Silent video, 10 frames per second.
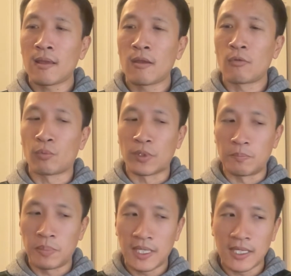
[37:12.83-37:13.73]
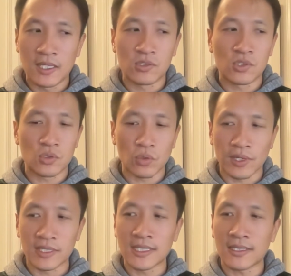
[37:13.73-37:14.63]
repeated
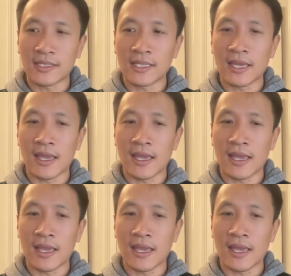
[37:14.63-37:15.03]
storytelling.